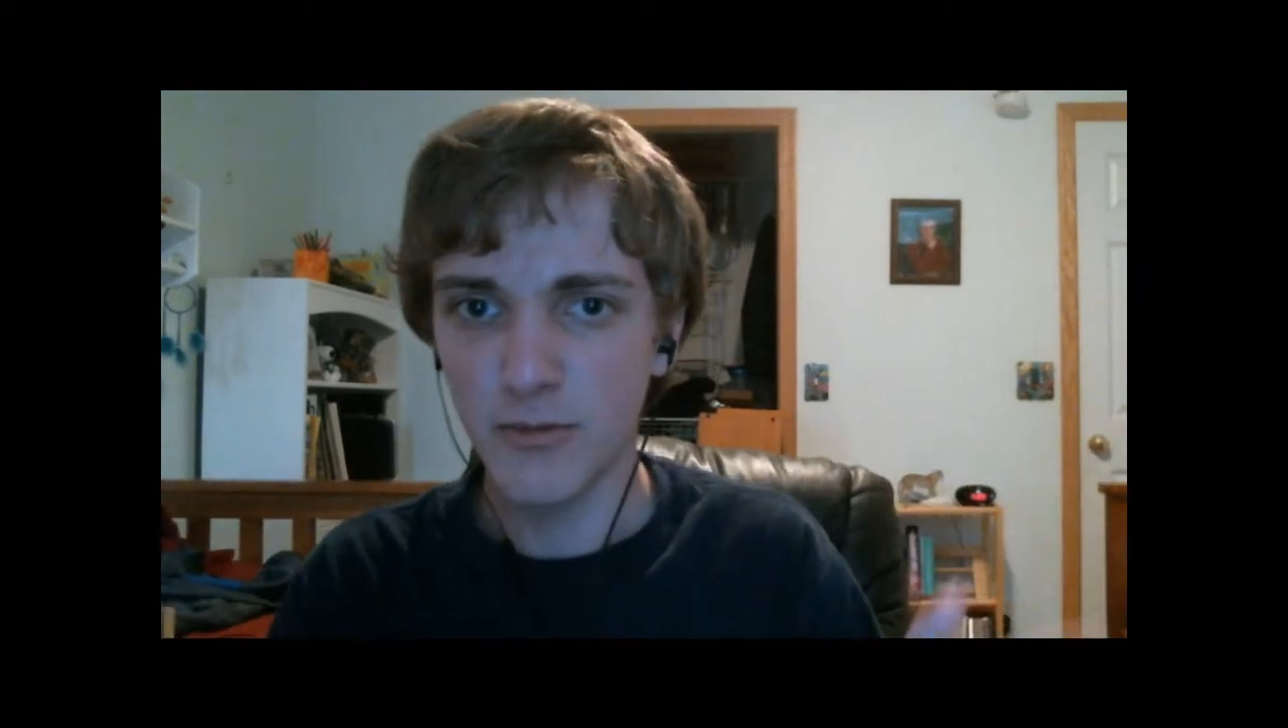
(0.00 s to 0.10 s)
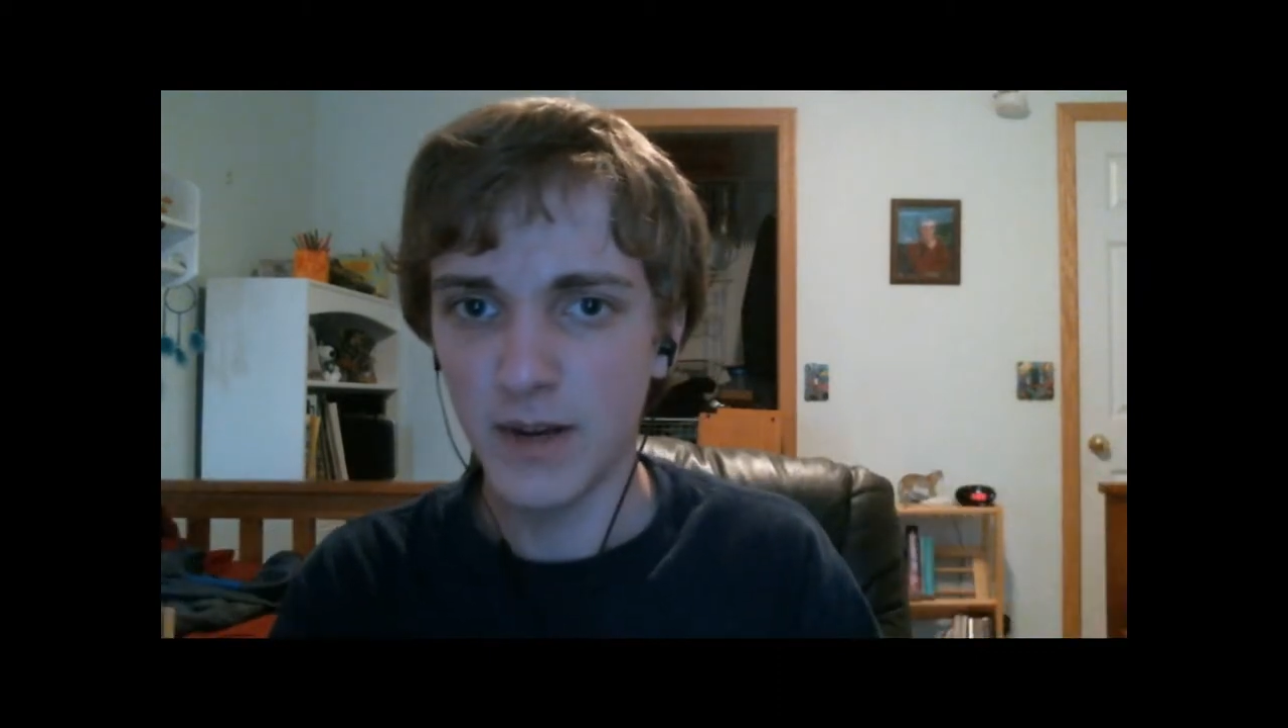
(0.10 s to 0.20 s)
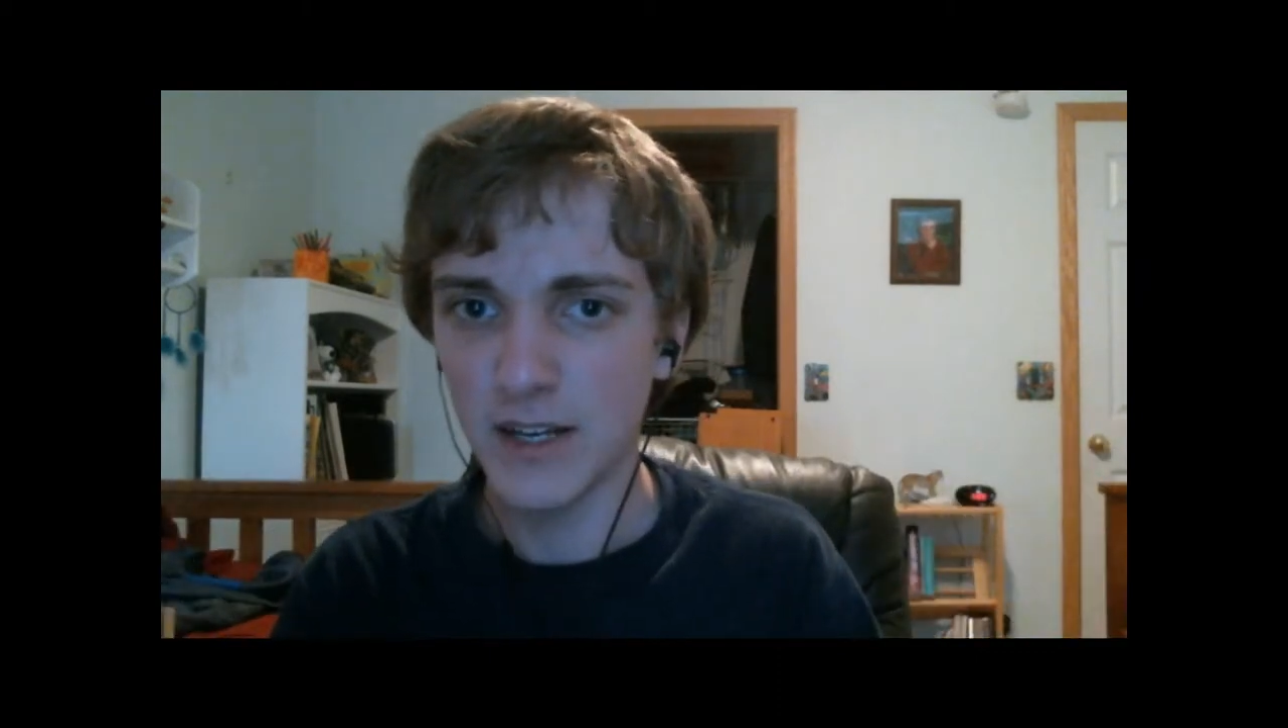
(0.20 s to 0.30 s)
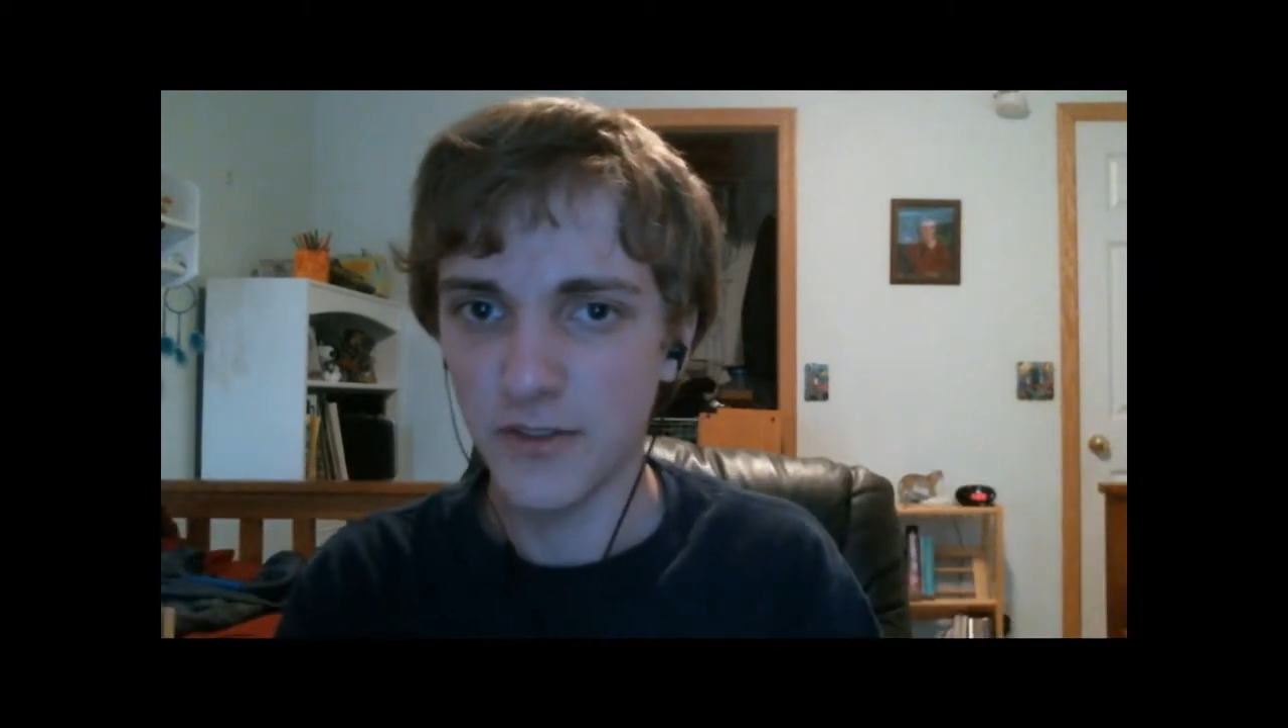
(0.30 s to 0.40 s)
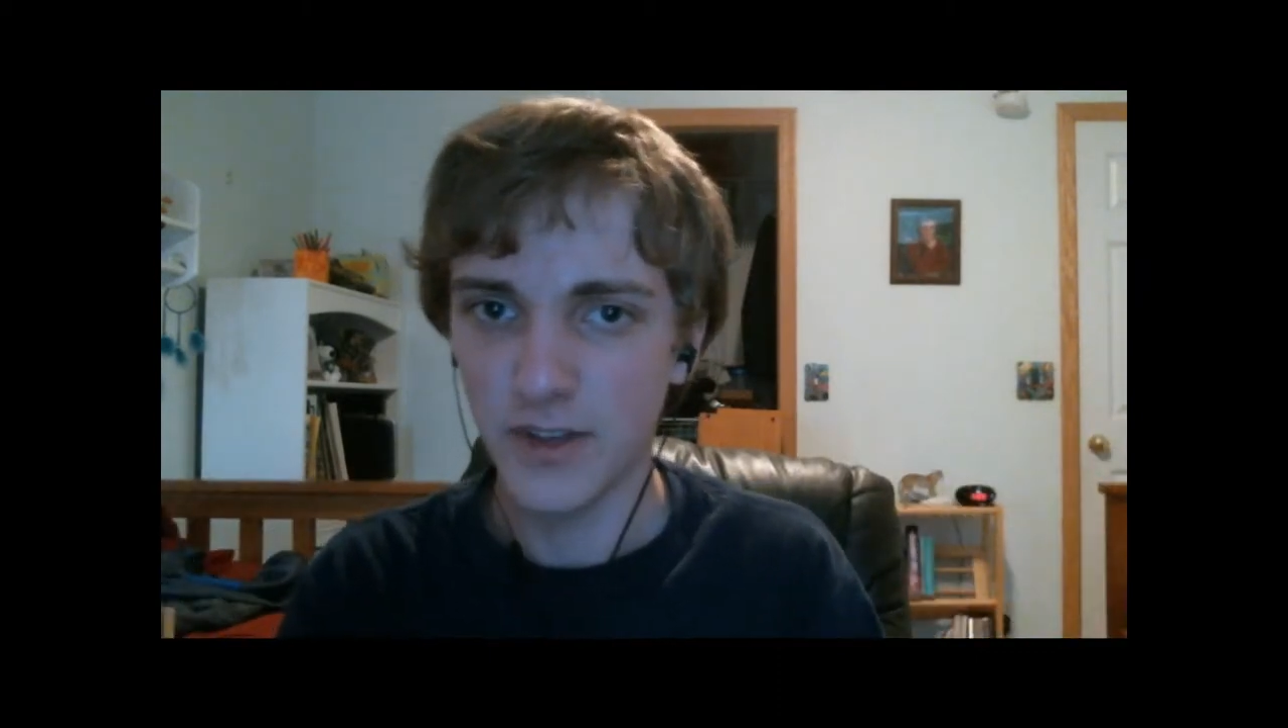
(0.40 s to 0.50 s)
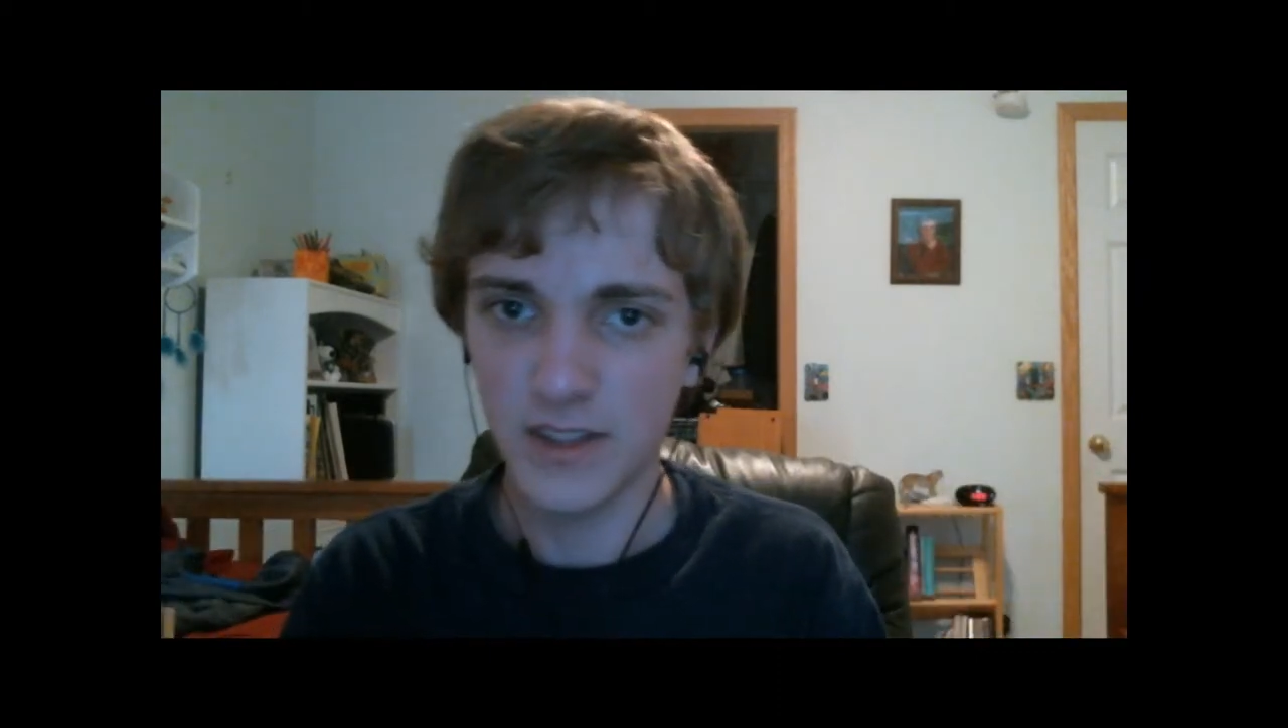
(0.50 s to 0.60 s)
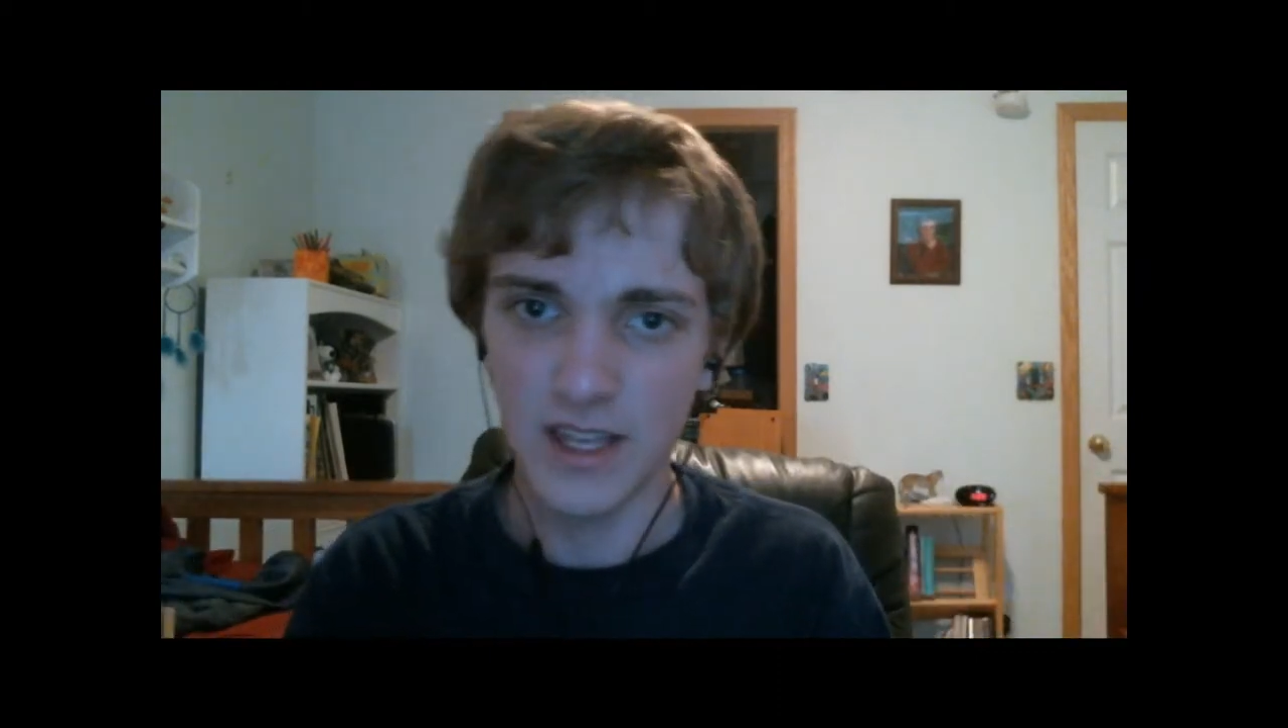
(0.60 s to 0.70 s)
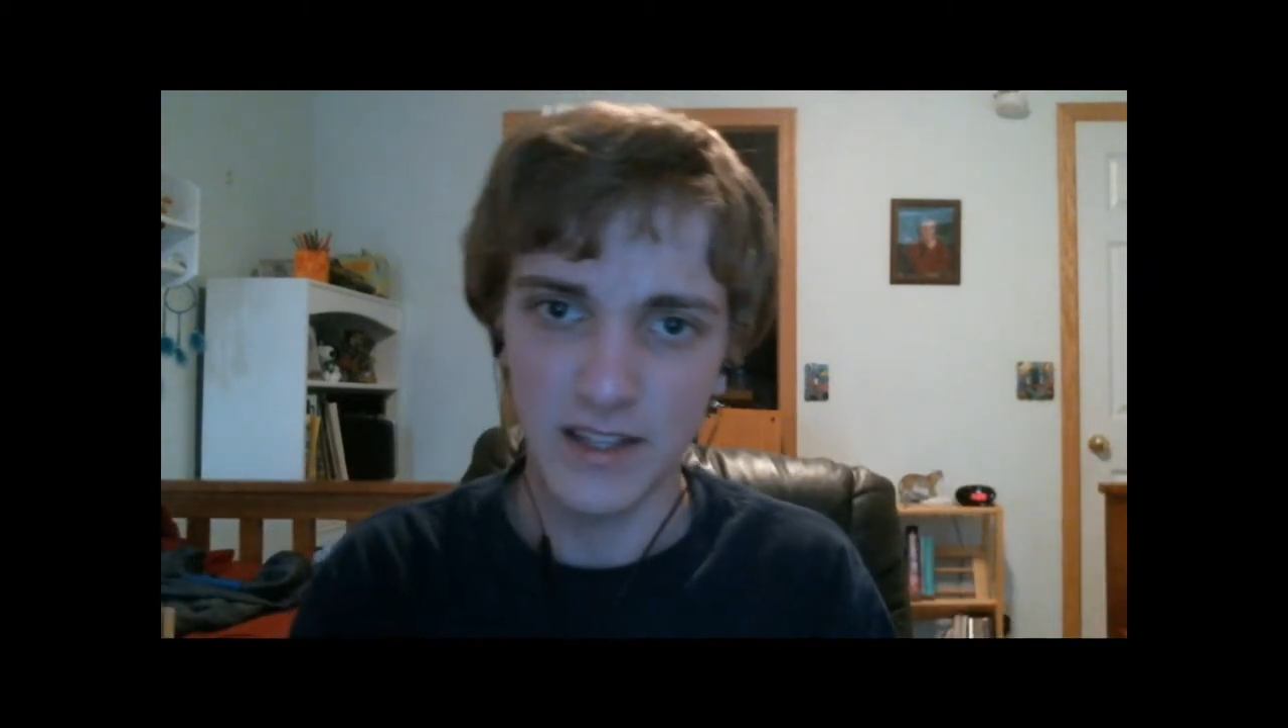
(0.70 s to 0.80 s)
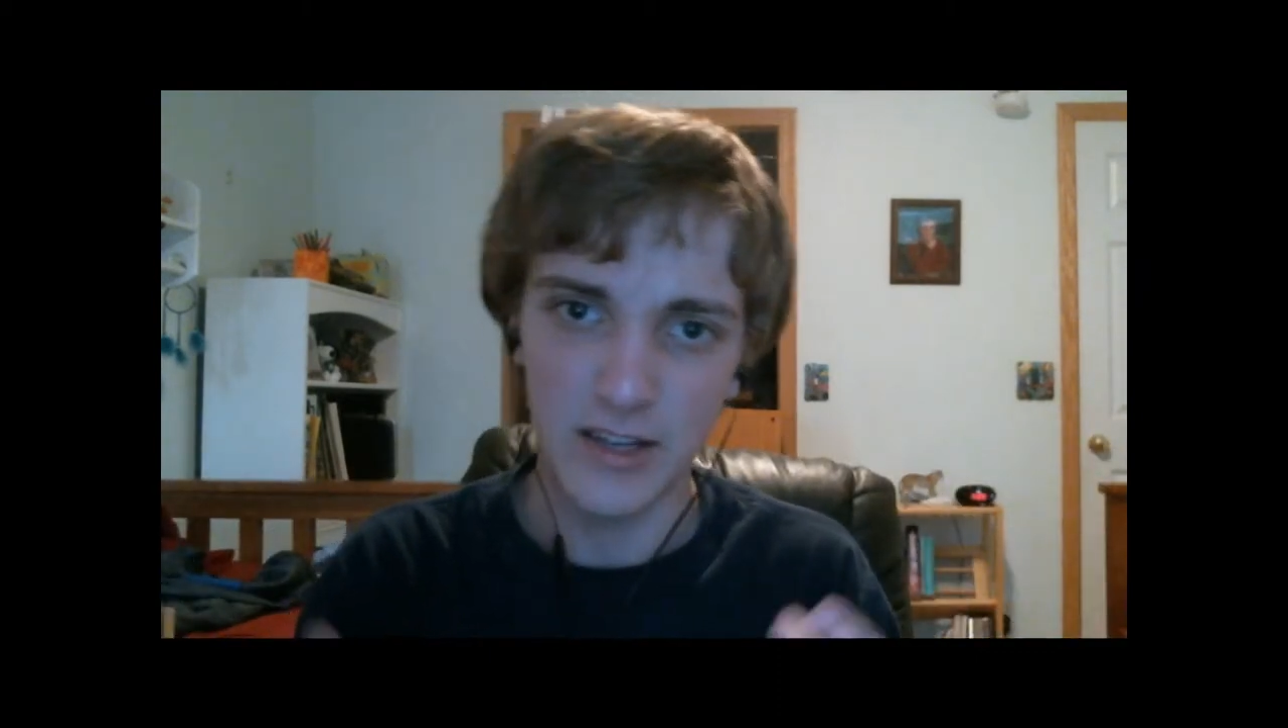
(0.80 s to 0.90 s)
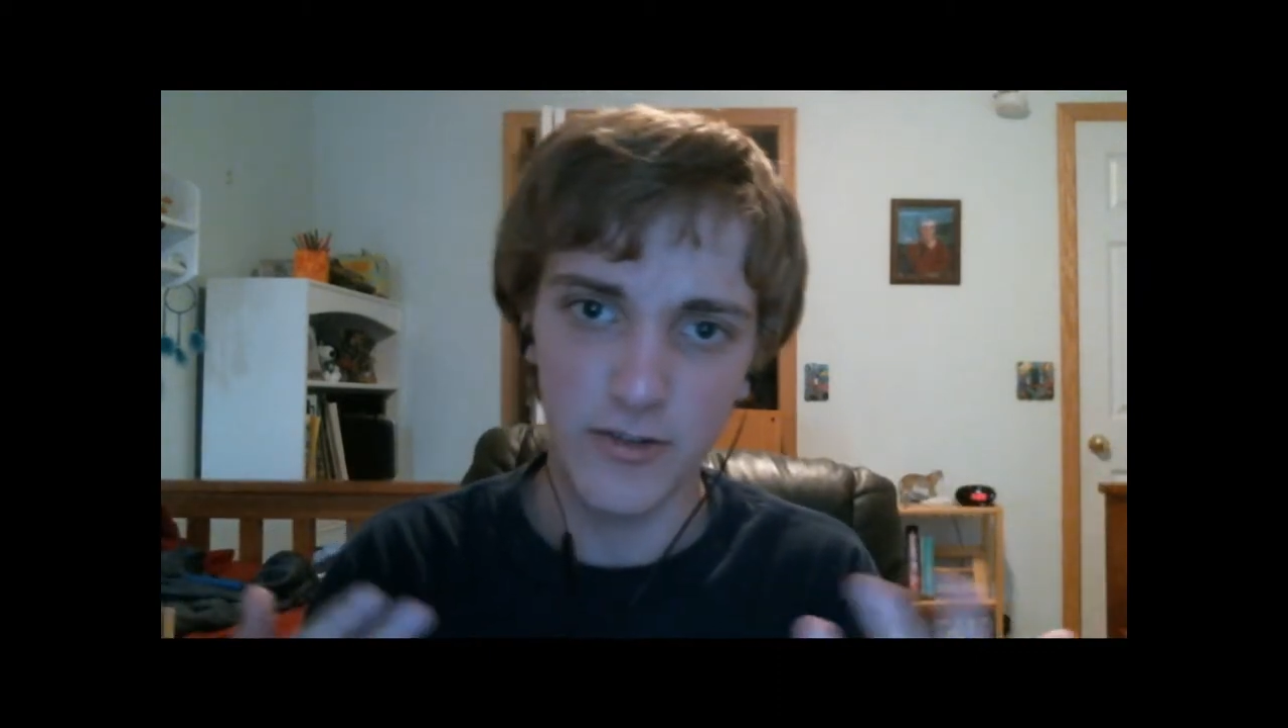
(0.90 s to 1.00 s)
might think
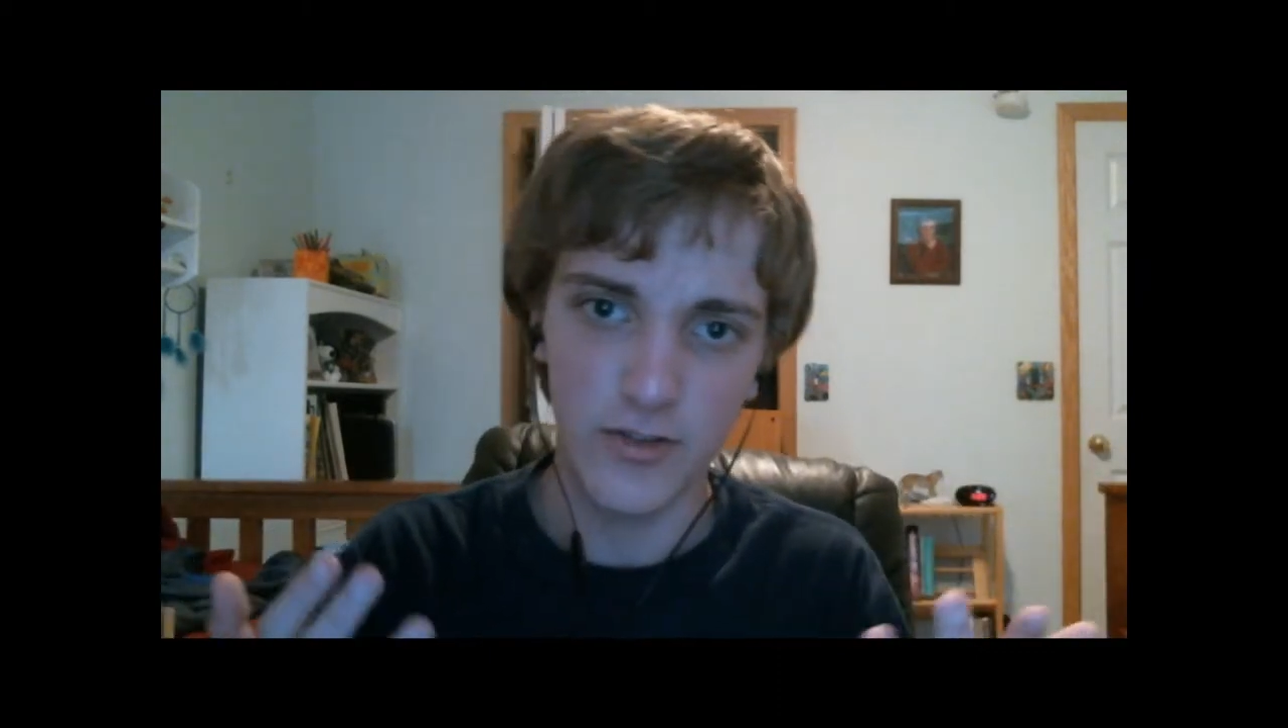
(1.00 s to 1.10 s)
that their